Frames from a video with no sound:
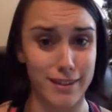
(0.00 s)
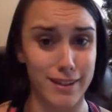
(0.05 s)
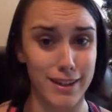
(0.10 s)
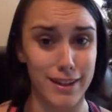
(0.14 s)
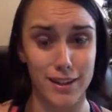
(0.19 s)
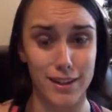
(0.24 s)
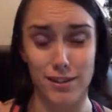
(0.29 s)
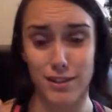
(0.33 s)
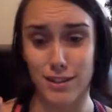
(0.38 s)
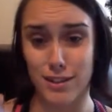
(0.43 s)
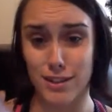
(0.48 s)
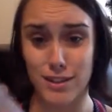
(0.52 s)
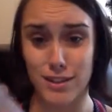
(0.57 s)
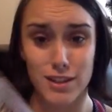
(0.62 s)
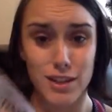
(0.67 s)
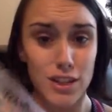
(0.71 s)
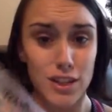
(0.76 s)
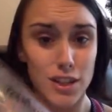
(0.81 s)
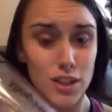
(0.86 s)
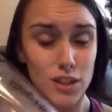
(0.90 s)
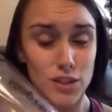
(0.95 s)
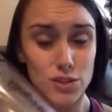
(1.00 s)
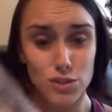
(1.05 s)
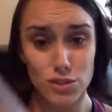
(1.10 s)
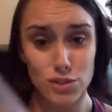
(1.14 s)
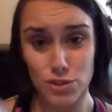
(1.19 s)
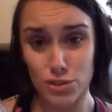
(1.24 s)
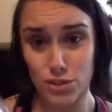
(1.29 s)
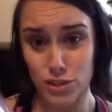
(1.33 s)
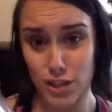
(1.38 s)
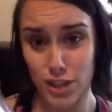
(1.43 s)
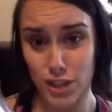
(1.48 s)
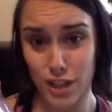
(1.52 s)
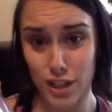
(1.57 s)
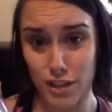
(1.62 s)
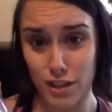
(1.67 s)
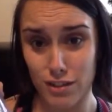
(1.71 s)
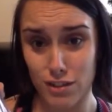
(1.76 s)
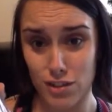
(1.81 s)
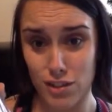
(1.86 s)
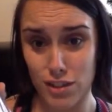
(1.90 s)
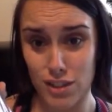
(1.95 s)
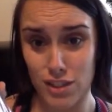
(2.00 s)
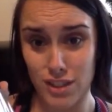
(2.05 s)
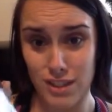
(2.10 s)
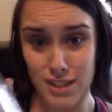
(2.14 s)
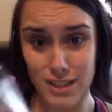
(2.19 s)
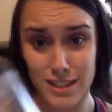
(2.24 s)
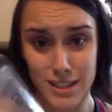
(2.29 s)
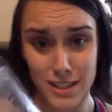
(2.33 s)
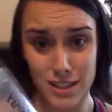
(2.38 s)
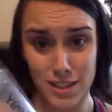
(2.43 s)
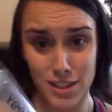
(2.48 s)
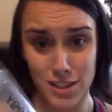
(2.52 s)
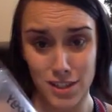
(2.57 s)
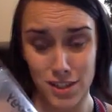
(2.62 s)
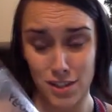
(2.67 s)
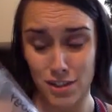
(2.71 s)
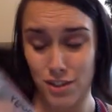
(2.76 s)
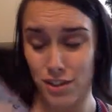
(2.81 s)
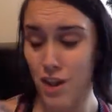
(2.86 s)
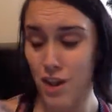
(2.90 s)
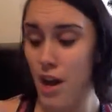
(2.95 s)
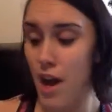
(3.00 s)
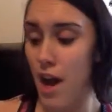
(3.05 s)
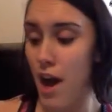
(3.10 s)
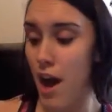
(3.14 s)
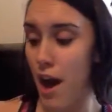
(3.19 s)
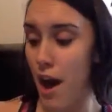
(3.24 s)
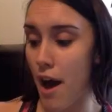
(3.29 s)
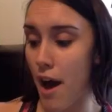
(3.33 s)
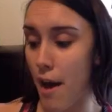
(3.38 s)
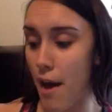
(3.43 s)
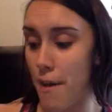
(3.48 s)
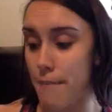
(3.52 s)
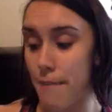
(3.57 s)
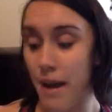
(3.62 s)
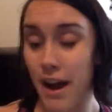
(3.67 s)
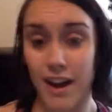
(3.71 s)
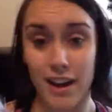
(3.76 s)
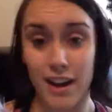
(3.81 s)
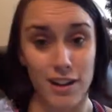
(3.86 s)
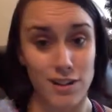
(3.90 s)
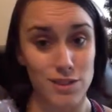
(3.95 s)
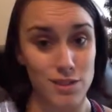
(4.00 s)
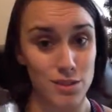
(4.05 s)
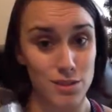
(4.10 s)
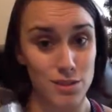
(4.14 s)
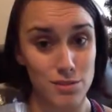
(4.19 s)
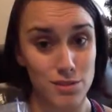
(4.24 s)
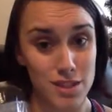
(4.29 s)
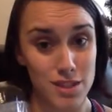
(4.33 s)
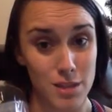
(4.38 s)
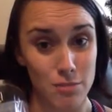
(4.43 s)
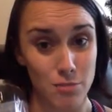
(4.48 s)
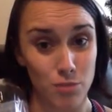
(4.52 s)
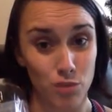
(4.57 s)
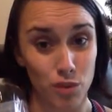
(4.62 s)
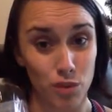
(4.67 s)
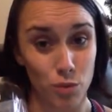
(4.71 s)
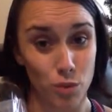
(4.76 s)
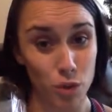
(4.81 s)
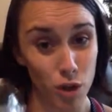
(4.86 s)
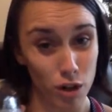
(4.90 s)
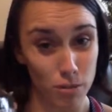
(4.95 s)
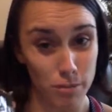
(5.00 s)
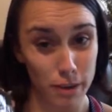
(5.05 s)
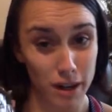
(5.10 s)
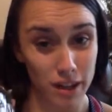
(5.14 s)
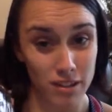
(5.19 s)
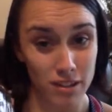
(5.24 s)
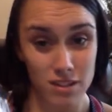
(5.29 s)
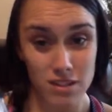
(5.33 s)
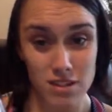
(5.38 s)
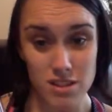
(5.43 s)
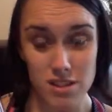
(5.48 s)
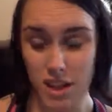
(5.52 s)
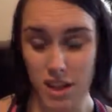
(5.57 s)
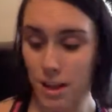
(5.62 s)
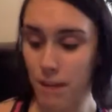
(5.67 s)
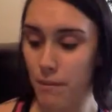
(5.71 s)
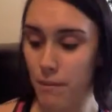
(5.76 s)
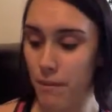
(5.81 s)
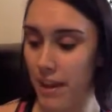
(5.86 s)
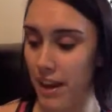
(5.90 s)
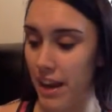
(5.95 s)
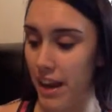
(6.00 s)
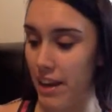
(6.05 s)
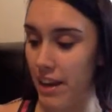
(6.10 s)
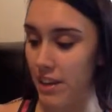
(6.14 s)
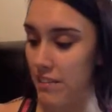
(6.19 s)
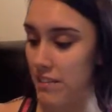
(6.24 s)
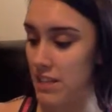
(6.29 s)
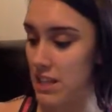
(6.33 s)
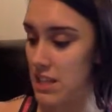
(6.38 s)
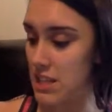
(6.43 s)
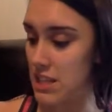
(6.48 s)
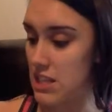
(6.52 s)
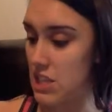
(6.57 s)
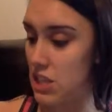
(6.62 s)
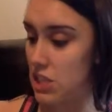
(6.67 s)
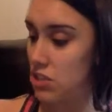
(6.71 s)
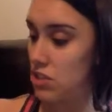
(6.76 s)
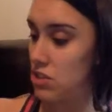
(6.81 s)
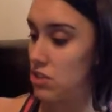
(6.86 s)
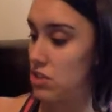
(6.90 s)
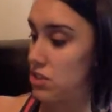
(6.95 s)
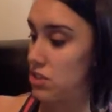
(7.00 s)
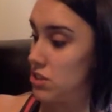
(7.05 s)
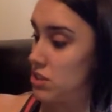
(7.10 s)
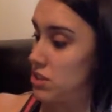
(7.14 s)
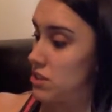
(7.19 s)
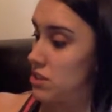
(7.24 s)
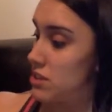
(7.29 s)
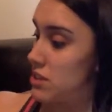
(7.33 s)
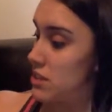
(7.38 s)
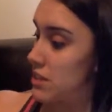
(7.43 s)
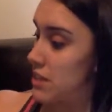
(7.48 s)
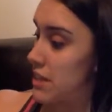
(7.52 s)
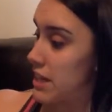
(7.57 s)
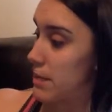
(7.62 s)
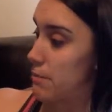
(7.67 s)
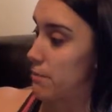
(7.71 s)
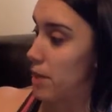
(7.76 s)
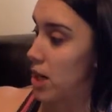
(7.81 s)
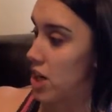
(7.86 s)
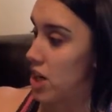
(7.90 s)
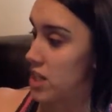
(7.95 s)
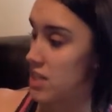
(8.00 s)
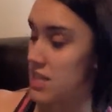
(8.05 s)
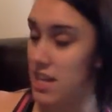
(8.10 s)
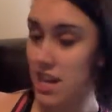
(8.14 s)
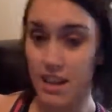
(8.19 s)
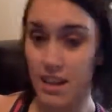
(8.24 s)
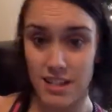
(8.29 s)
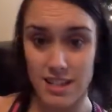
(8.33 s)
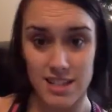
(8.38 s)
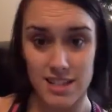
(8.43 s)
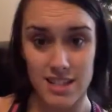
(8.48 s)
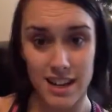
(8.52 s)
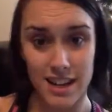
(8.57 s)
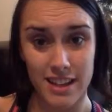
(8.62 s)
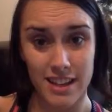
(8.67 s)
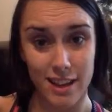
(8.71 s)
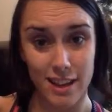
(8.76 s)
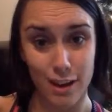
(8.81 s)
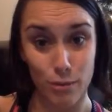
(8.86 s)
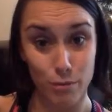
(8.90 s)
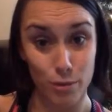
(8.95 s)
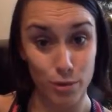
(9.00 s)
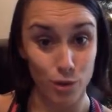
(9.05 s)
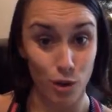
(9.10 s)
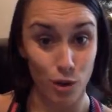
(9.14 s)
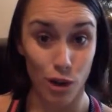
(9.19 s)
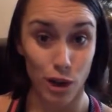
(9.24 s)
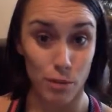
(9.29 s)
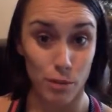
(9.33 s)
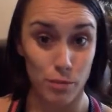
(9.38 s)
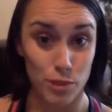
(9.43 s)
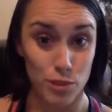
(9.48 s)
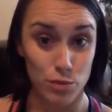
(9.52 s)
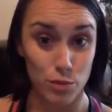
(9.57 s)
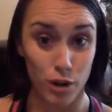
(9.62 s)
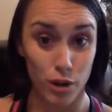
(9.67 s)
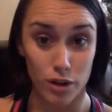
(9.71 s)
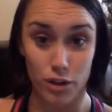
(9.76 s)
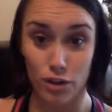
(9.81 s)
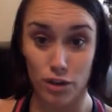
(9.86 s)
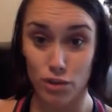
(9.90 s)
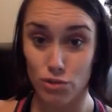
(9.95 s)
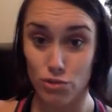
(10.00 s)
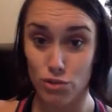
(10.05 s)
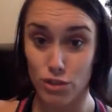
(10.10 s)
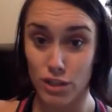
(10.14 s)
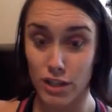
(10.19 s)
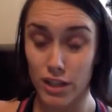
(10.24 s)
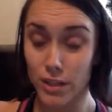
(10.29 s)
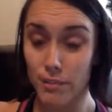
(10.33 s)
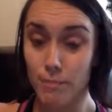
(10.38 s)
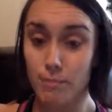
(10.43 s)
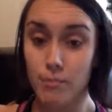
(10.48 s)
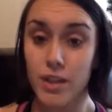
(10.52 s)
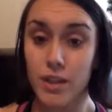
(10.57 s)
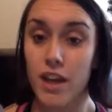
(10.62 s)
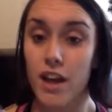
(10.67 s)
Like, you're going to do your Shakeology in here. I also use them for water bottles. They have these little tick marks on the side that help you know how much water you're drinking.